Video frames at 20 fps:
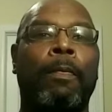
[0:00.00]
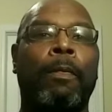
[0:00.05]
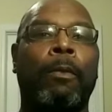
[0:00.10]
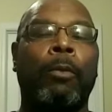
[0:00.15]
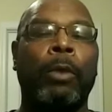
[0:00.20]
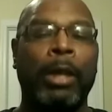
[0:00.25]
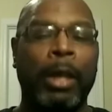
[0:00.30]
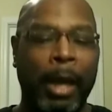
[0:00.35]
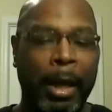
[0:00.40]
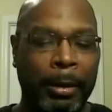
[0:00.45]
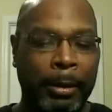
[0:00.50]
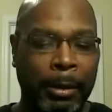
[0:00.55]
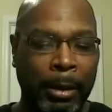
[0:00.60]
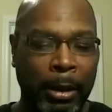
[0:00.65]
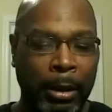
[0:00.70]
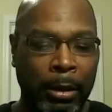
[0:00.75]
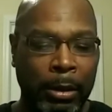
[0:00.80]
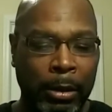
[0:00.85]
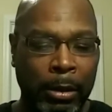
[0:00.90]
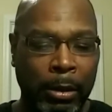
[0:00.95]
we got
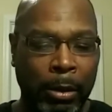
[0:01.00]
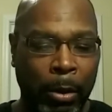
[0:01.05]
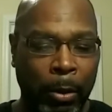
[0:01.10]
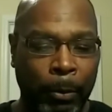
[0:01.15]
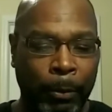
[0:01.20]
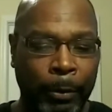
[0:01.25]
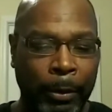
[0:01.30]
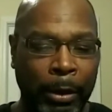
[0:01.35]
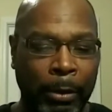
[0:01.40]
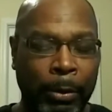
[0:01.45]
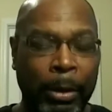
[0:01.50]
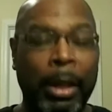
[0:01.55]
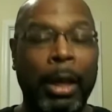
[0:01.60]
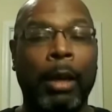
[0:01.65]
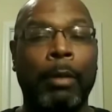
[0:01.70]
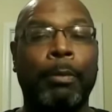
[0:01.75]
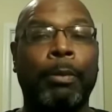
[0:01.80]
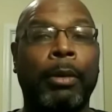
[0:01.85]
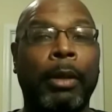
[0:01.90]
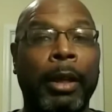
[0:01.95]
things, hopefully we
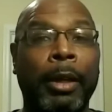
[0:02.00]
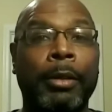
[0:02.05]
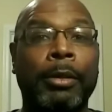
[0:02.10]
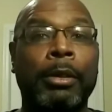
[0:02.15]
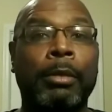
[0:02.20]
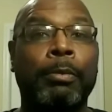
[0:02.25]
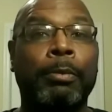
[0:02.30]
got players